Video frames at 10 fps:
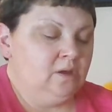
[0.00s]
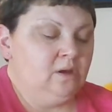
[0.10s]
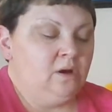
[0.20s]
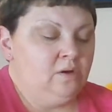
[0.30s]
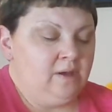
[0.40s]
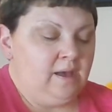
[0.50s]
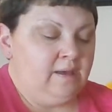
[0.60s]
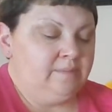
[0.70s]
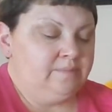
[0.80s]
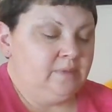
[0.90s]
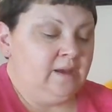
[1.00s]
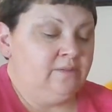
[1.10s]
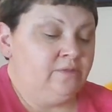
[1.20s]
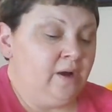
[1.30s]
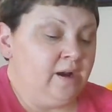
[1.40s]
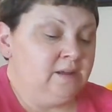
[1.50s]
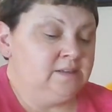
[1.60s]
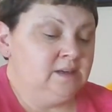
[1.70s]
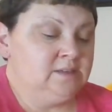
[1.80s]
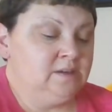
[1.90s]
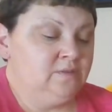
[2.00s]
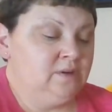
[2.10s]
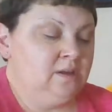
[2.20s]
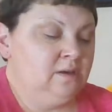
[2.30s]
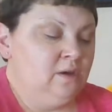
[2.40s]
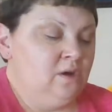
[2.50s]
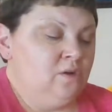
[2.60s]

Okay, on Friday, said Tiffany,